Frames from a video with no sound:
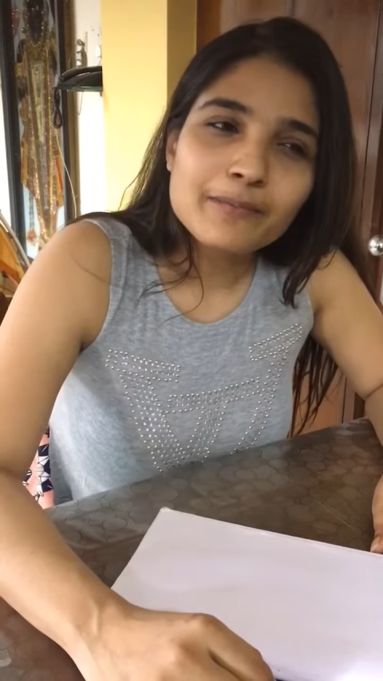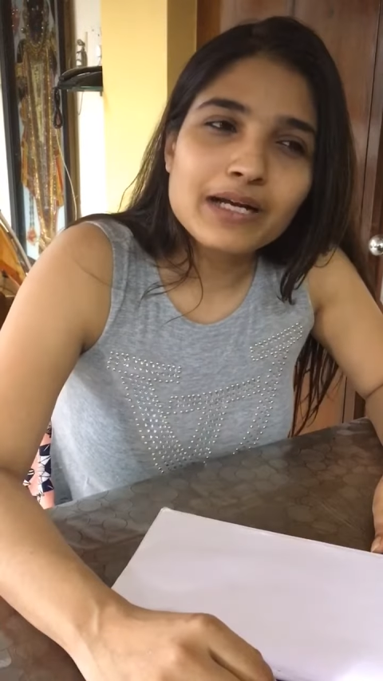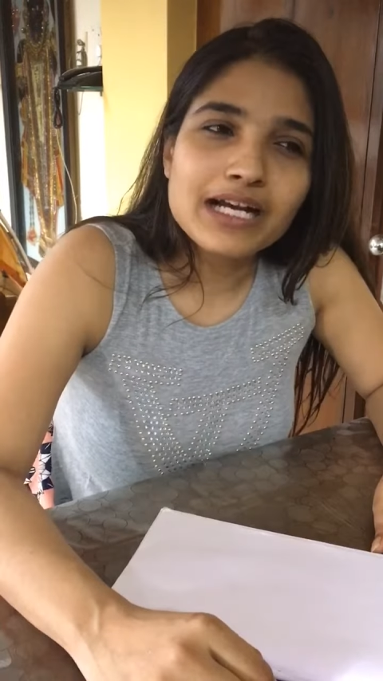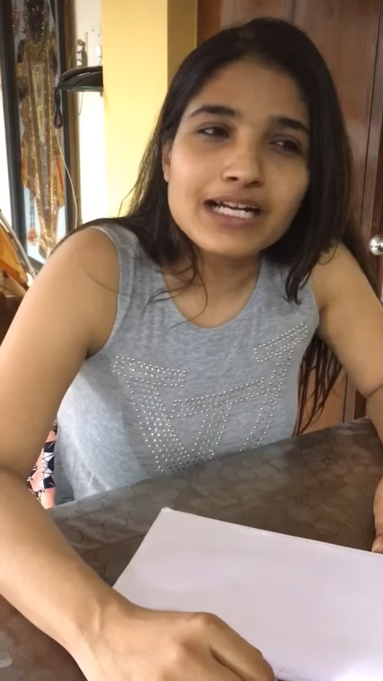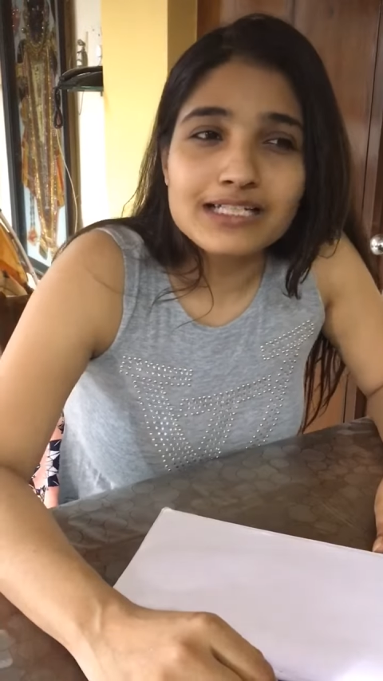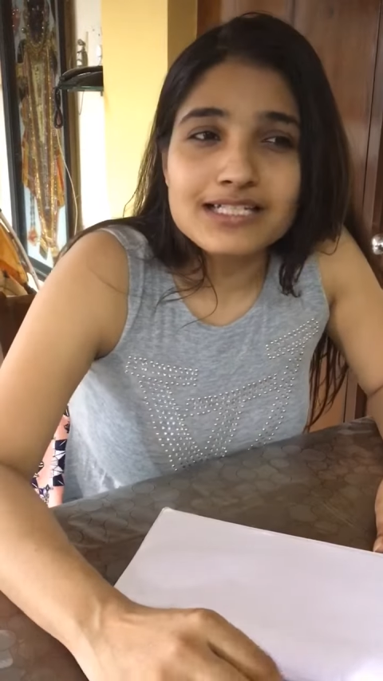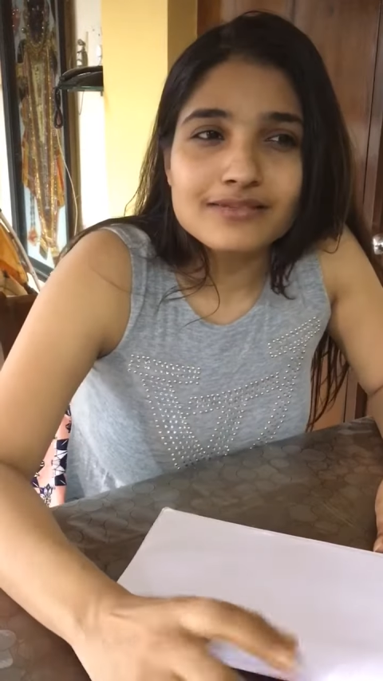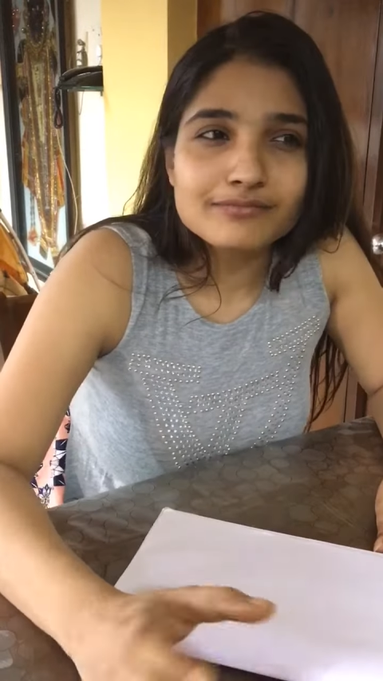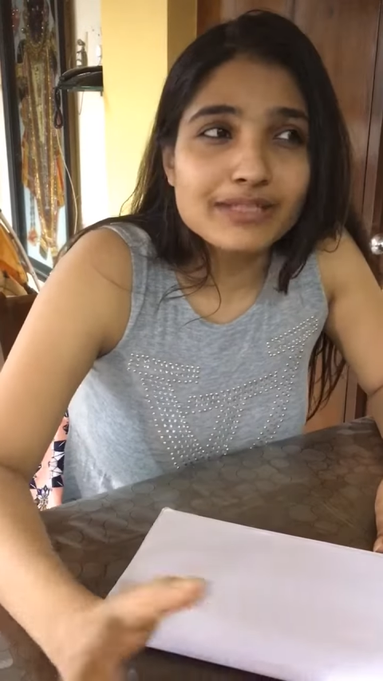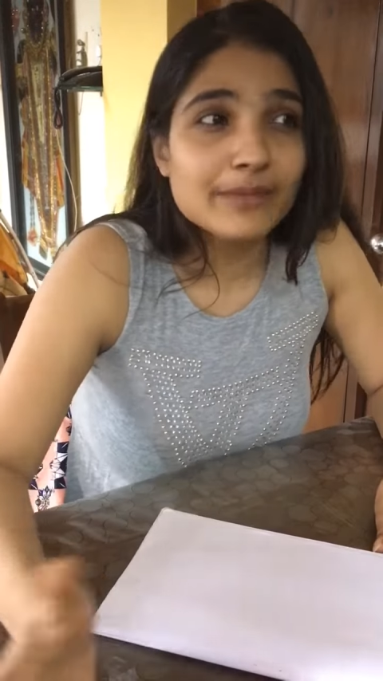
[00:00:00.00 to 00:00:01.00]
but
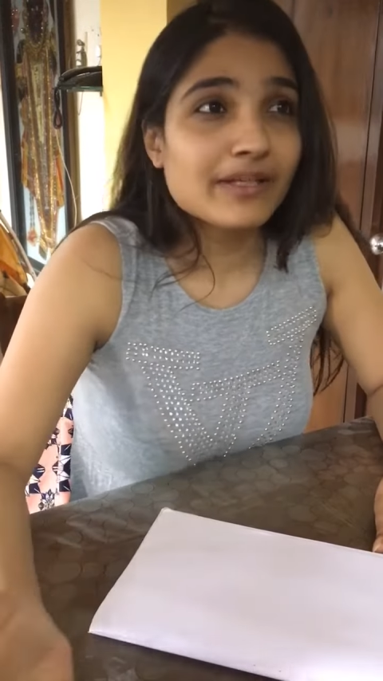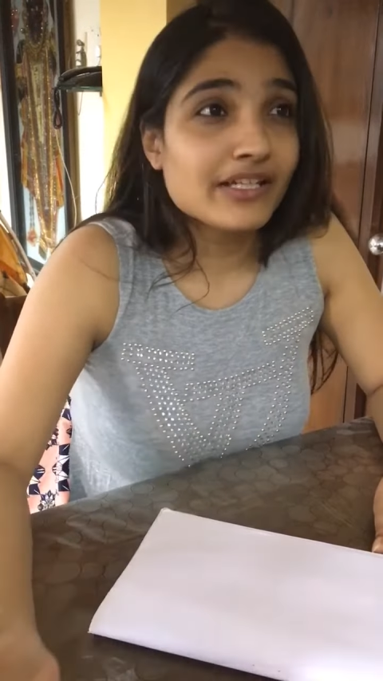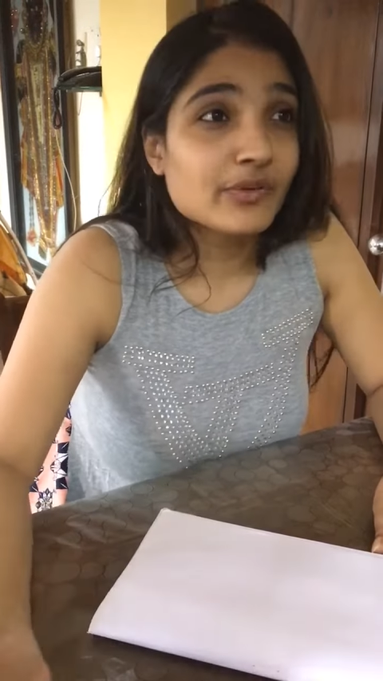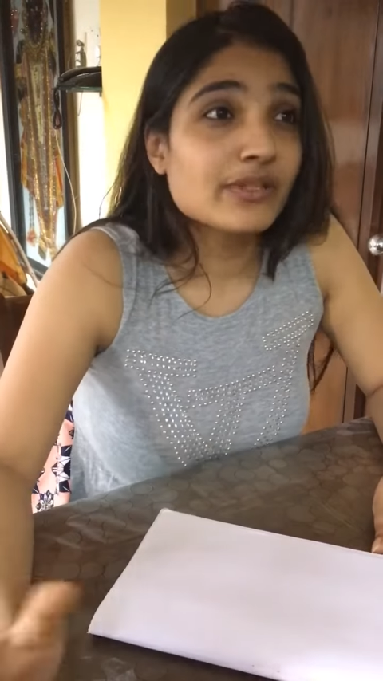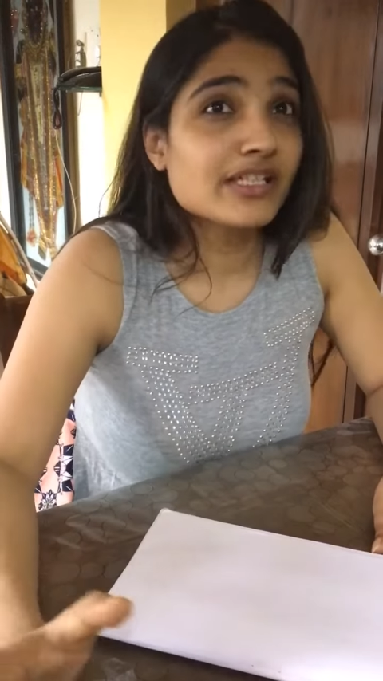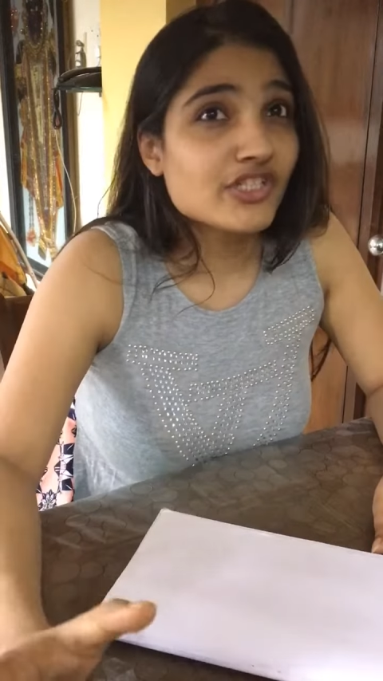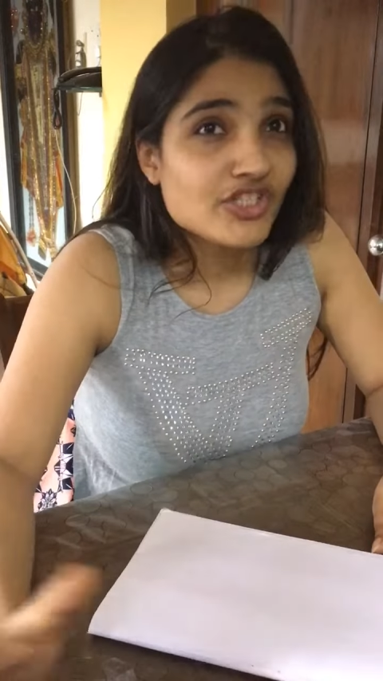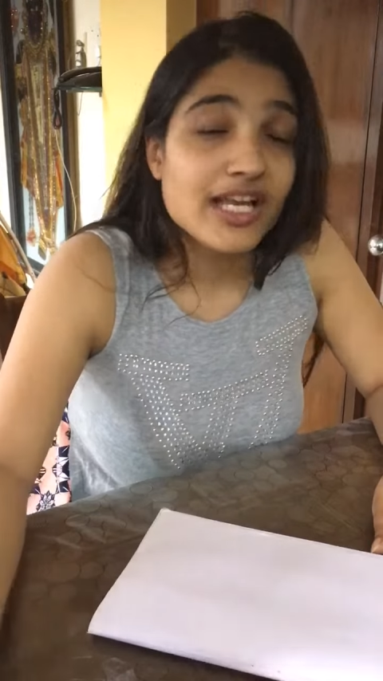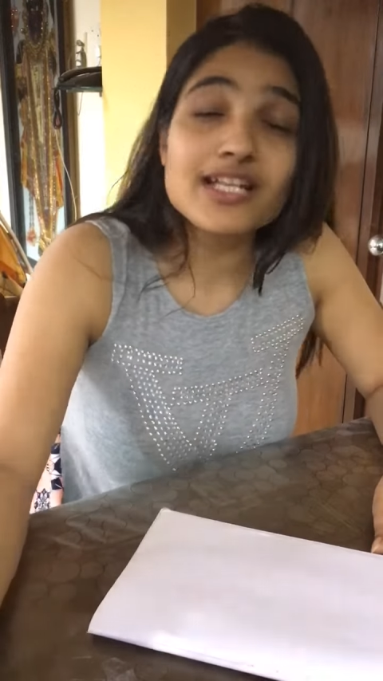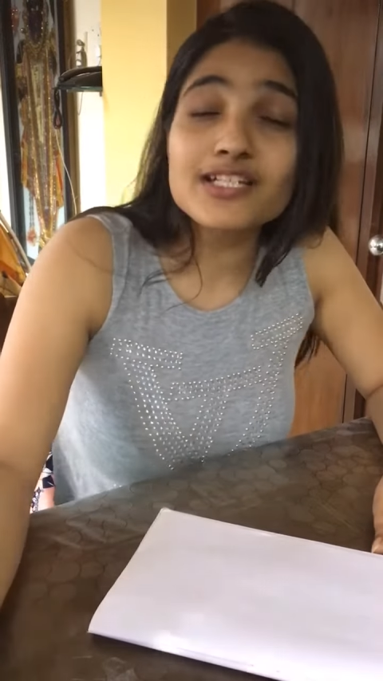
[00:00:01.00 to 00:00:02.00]
maybe you can
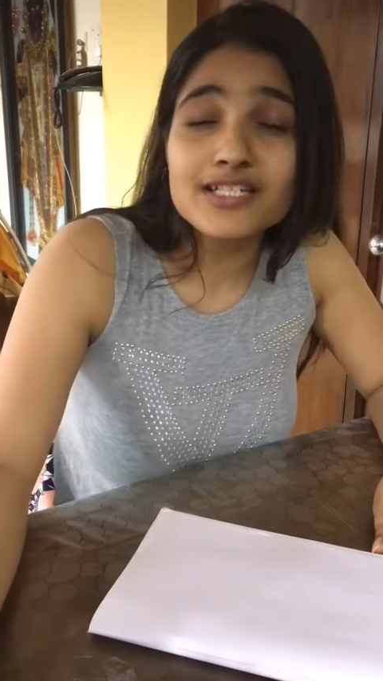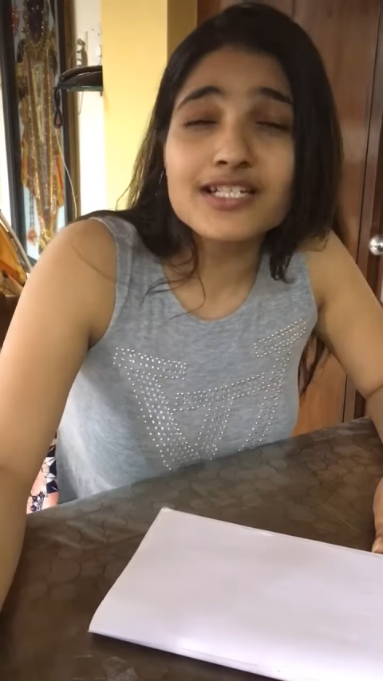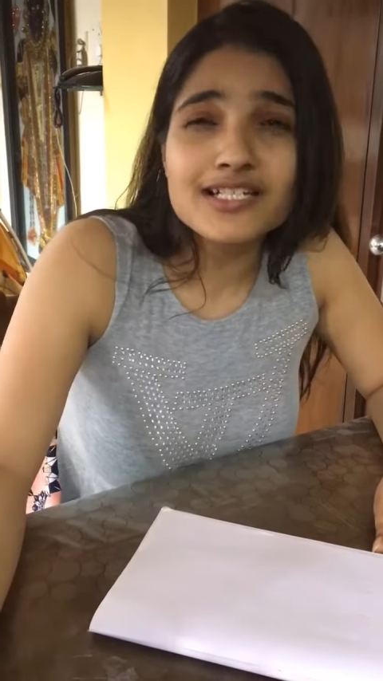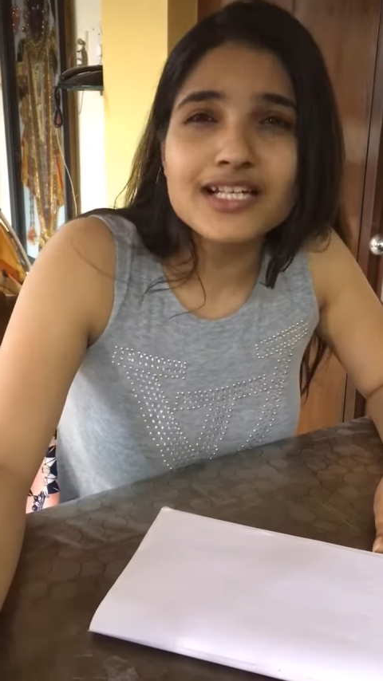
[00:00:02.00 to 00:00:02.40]
change it